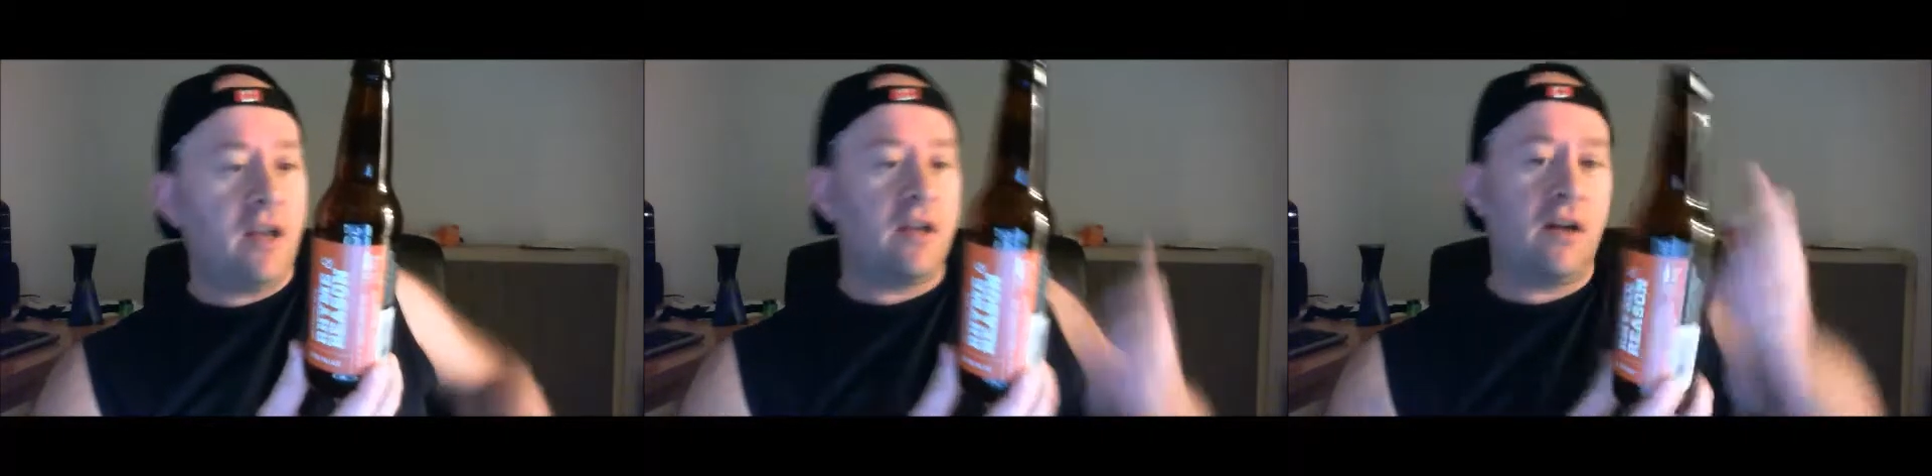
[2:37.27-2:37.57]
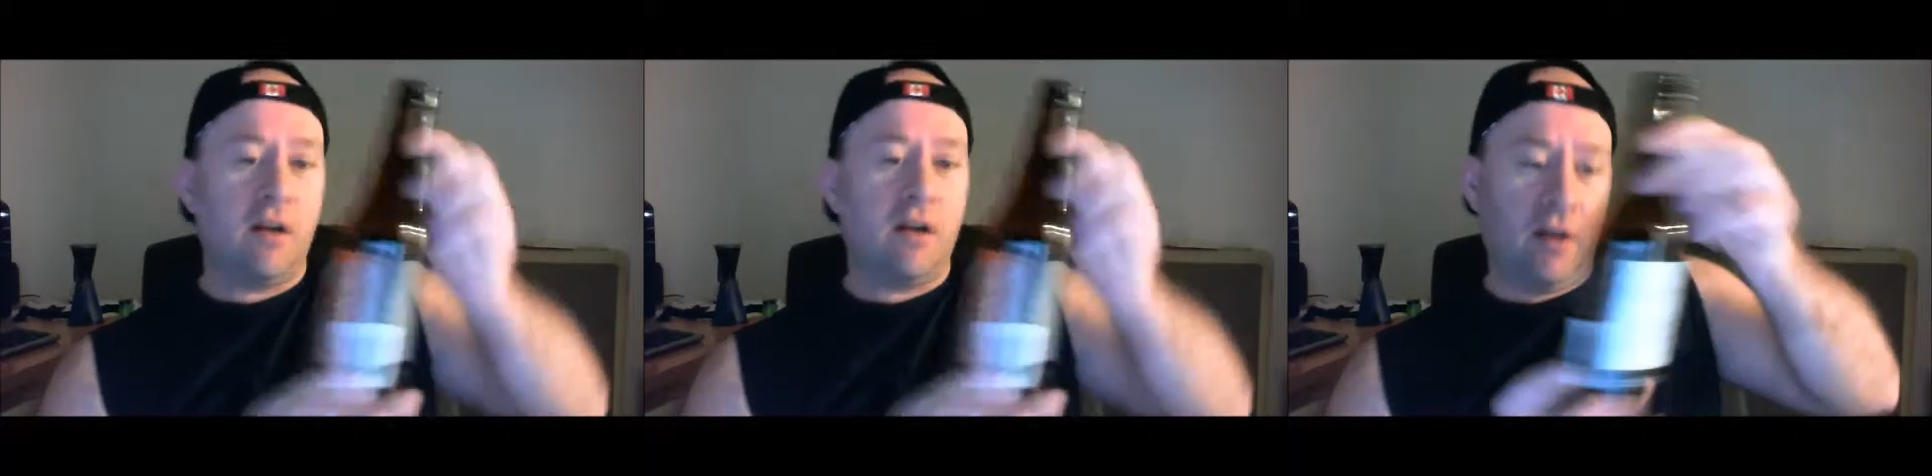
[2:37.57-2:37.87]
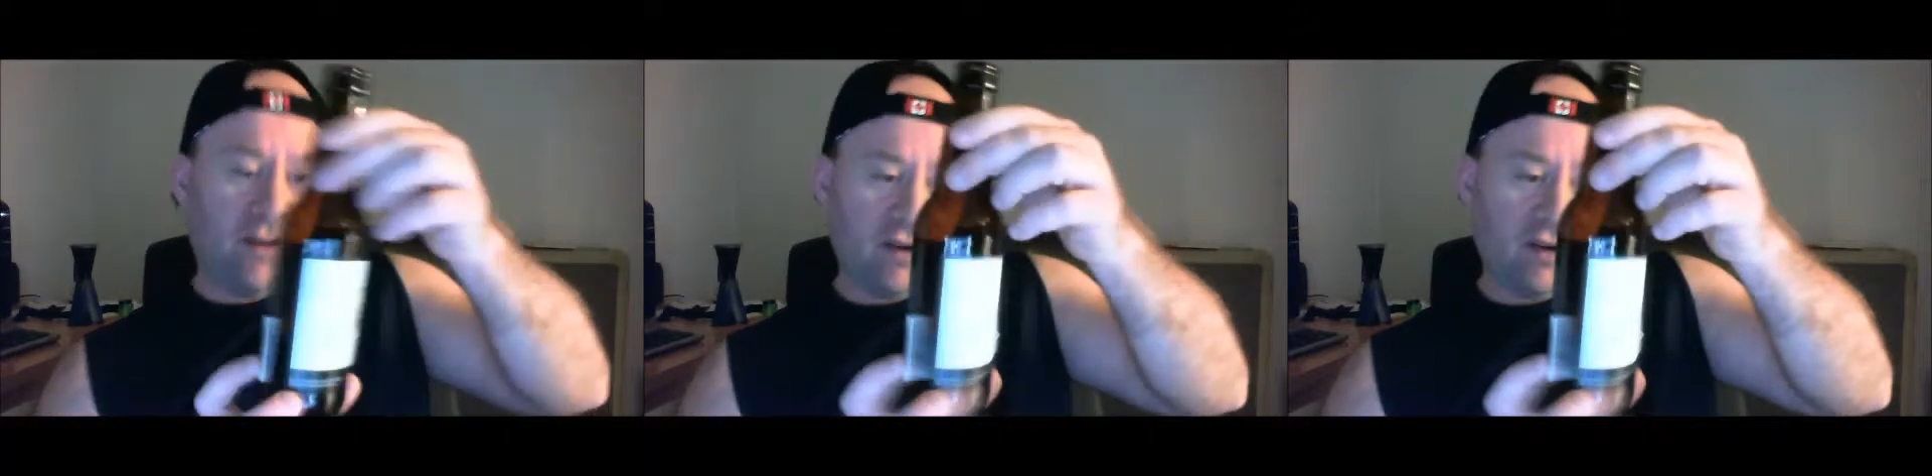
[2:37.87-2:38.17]
As
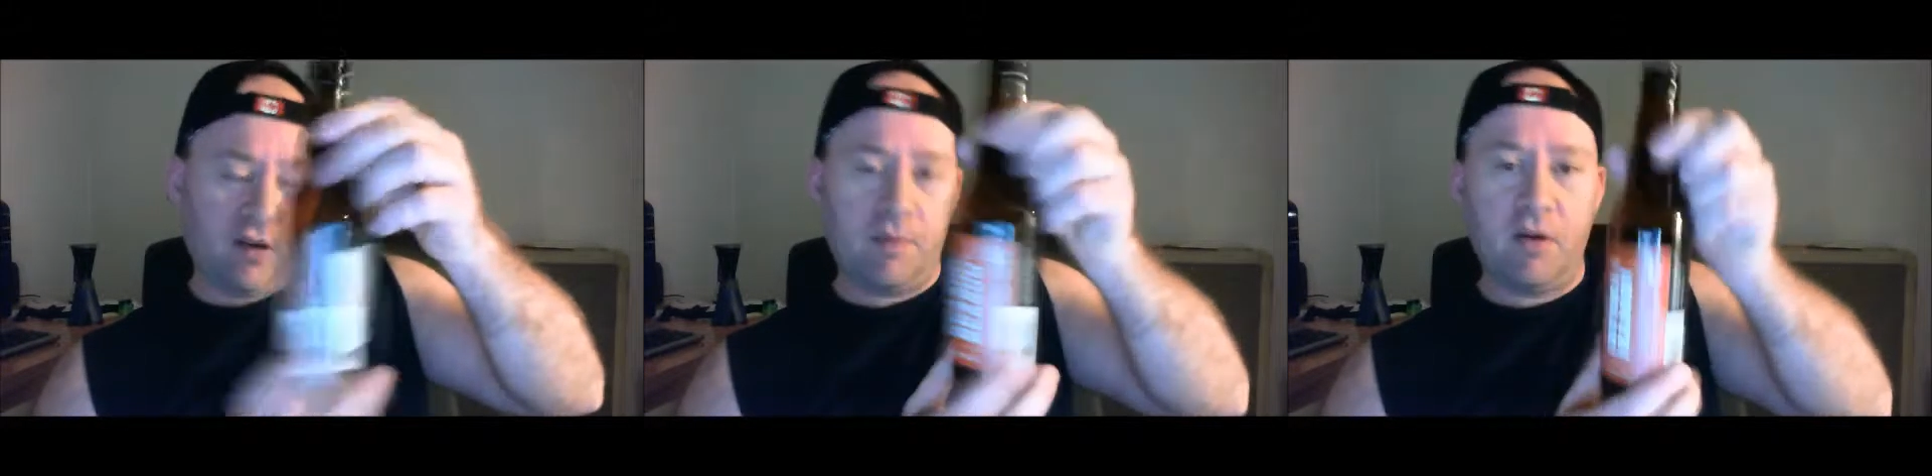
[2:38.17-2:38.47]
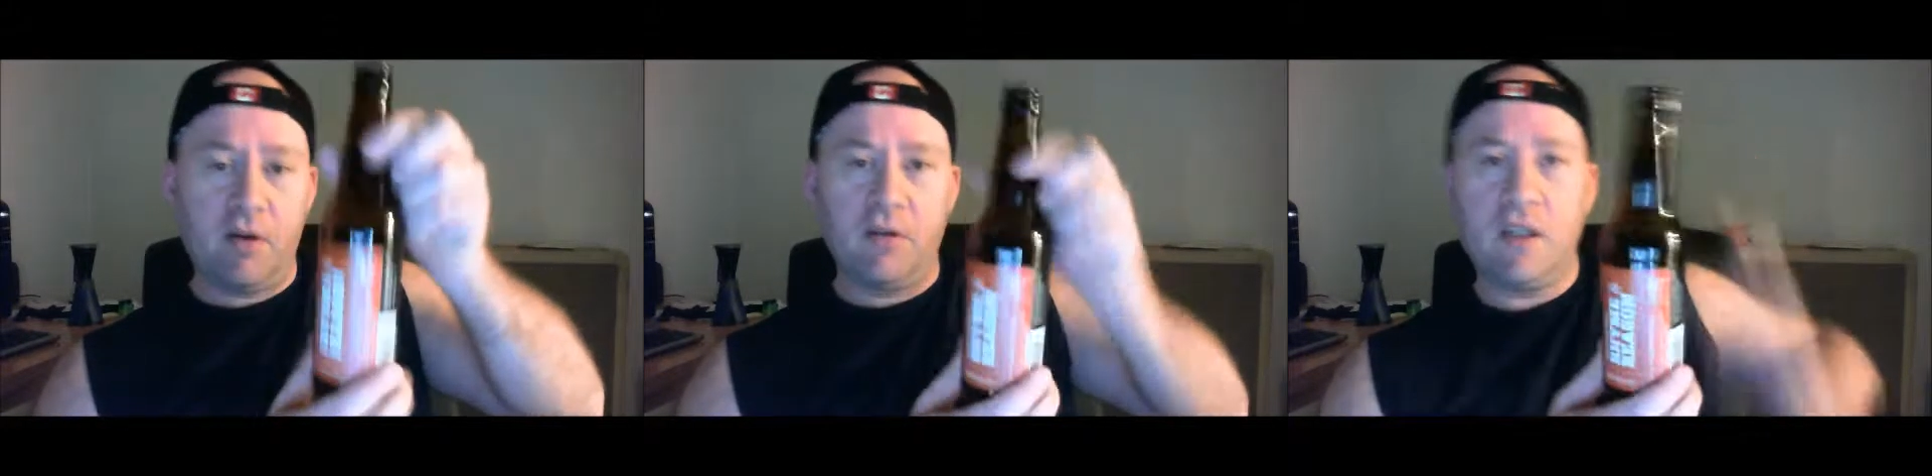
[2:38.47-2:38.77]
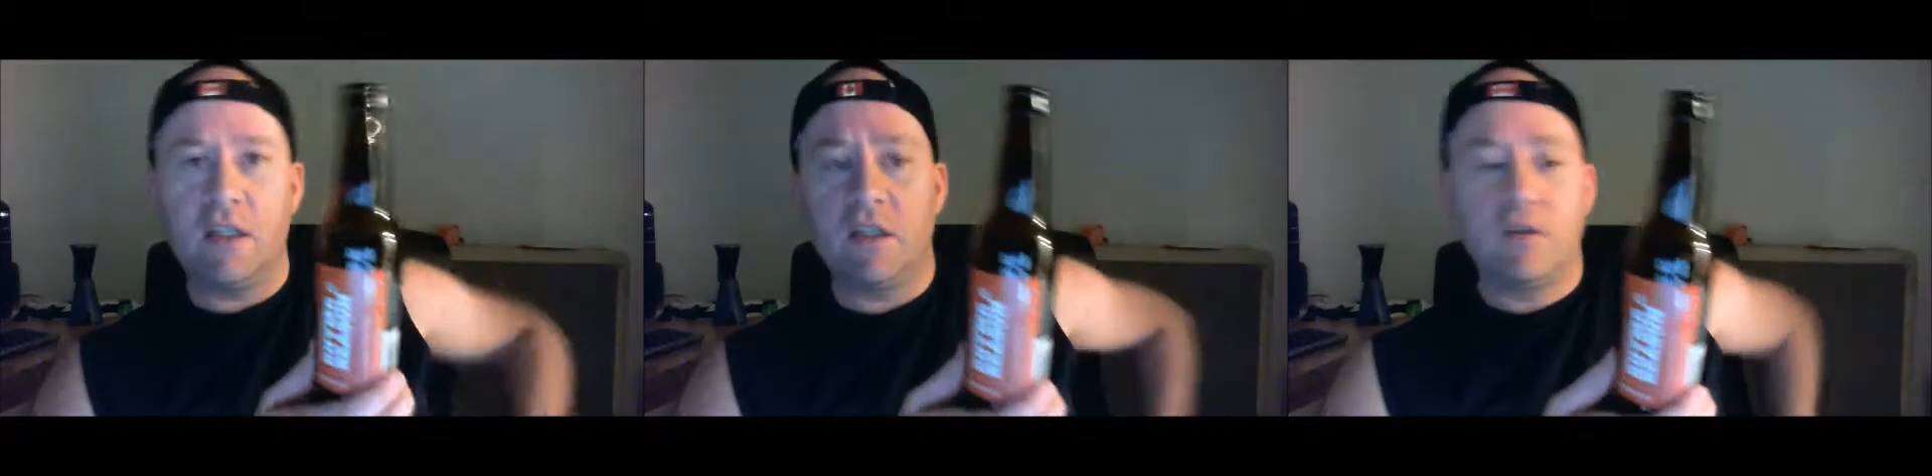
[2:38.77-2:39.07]
far as this beer goes,
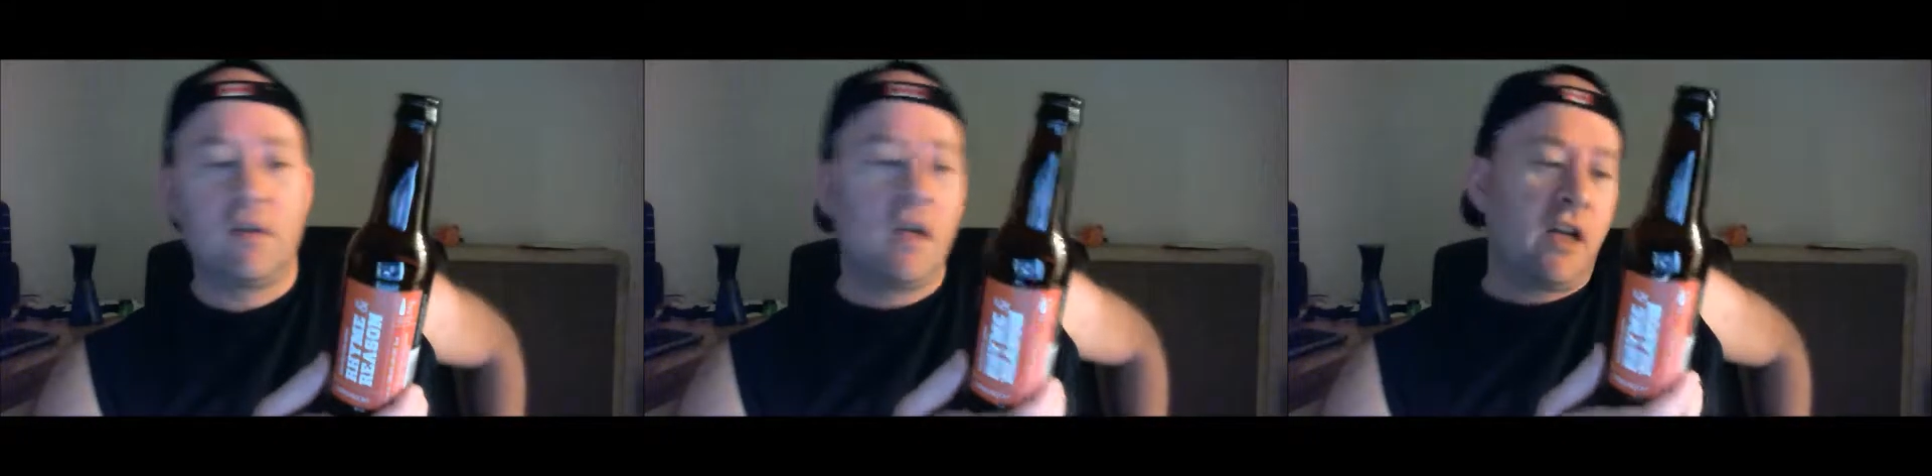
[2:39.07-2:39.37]
yeah, you know,